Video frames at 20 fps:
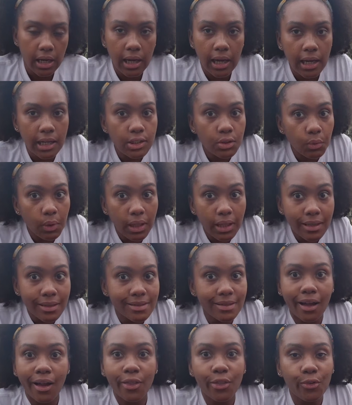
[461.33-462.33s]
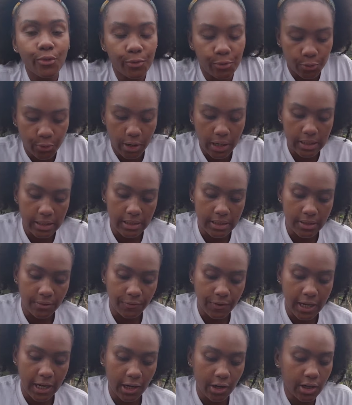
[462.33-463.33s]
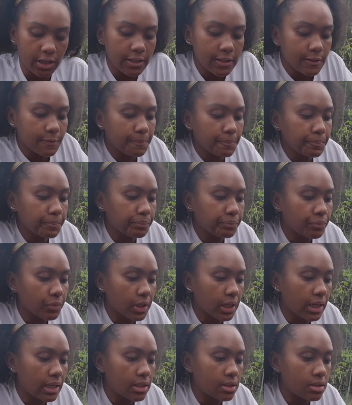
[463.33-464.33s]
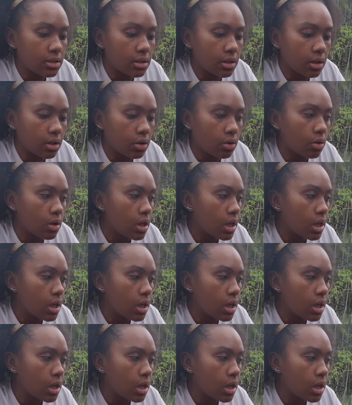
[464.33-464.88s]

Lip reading: as well as other varieties of carrots. And so